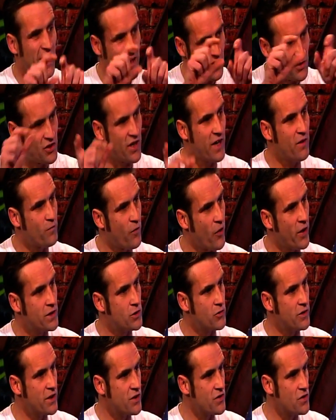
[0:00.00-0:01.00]
of jet
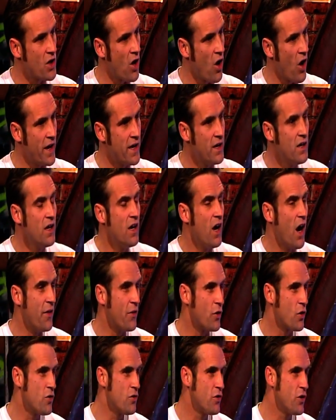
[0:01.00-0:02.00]
fighter in the sky. And
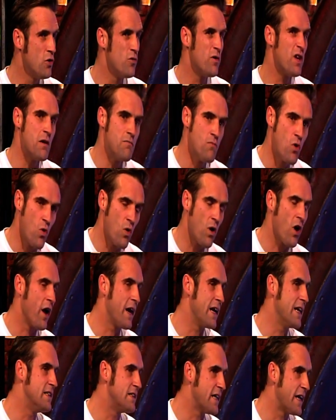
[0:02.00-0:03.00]
the cuckoo, you're more
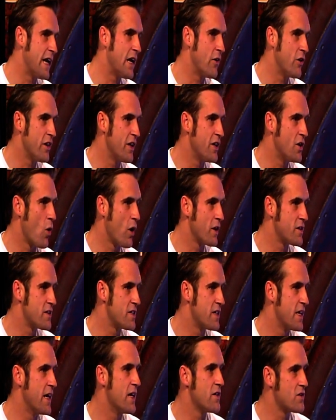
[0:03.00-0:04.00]
likely to hear it than you are to
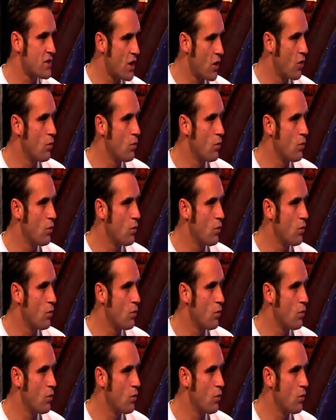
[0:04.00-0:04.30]
see it. So